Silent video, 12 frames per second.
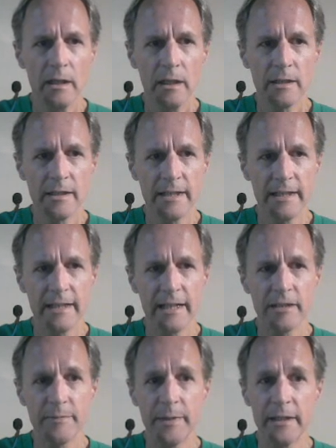
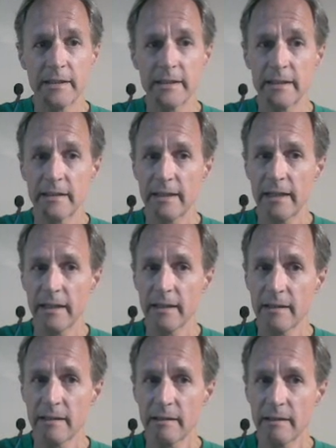6x minus
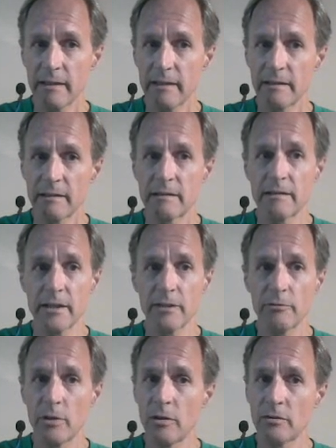6x is
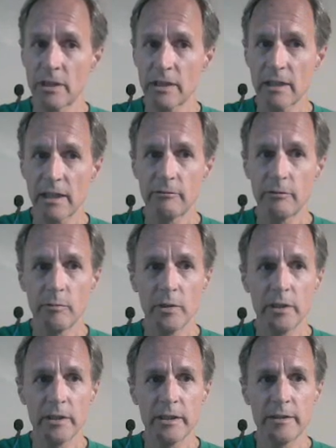0, just like we
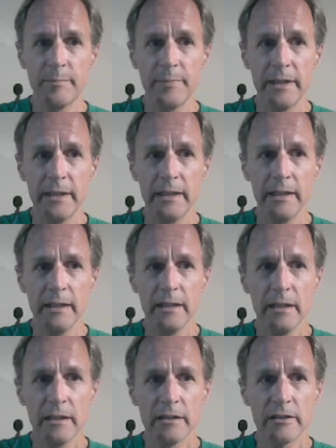wanted it to be.
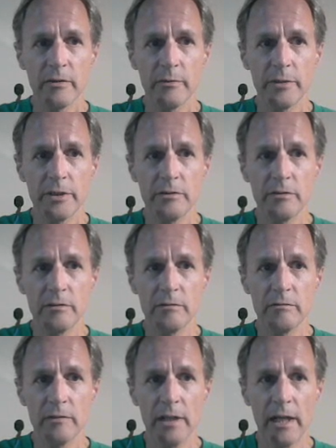So we do
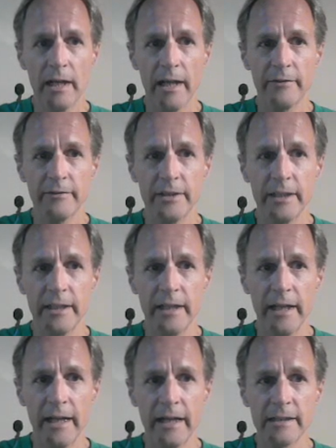not have any
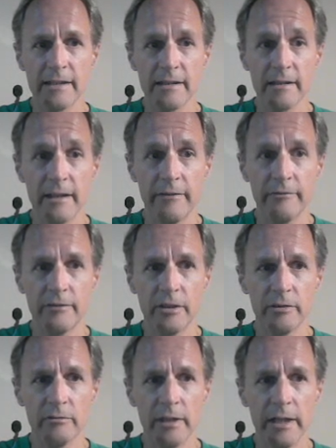x's left
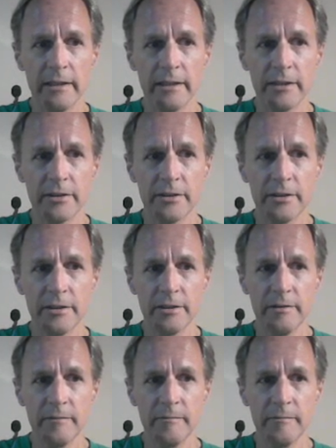on the right. That's good.